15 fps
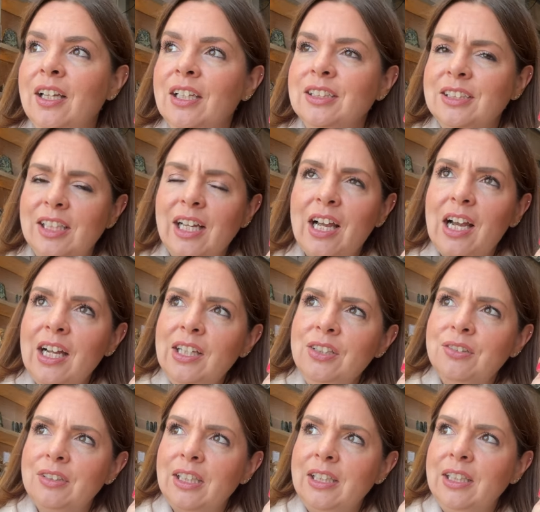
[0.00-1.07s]
So the
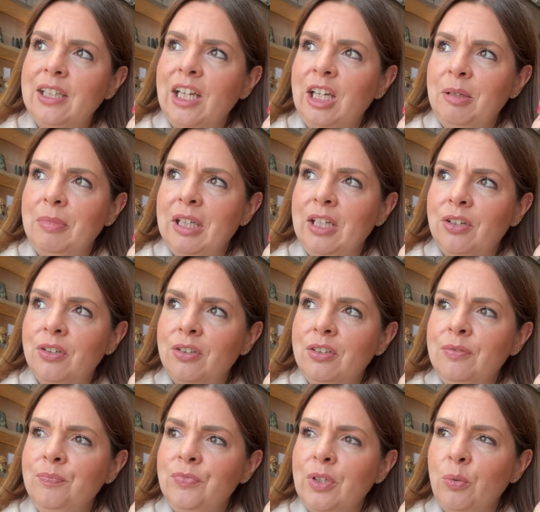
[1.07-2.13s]
angle that it came in
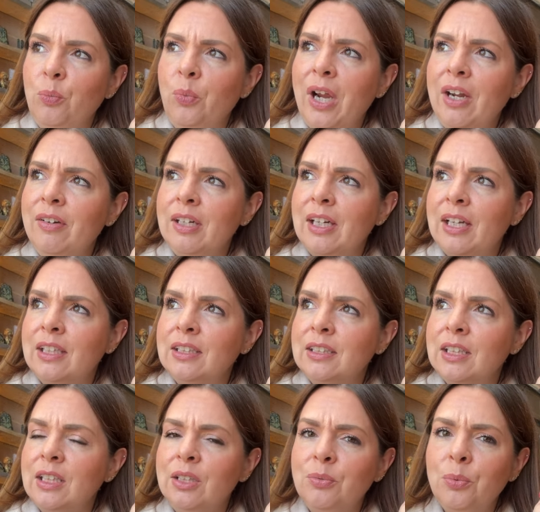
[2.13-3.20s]
on, where it
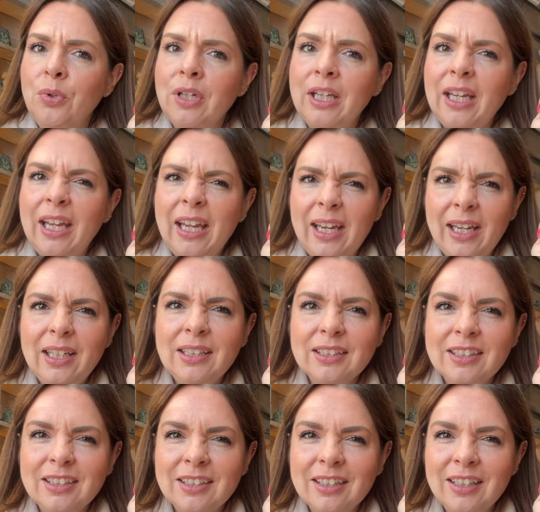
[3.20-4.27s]
landed, what it
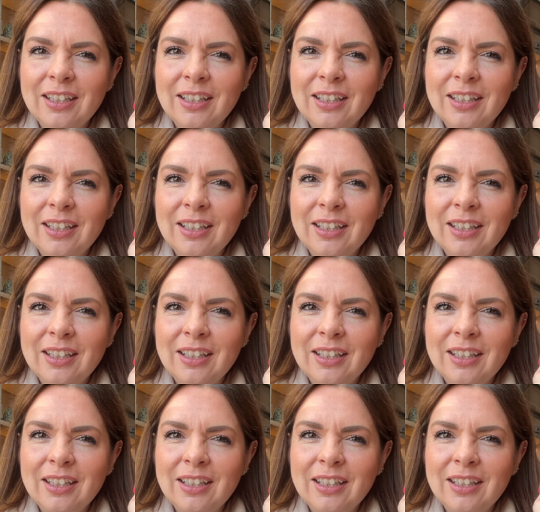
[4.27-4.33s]
hit.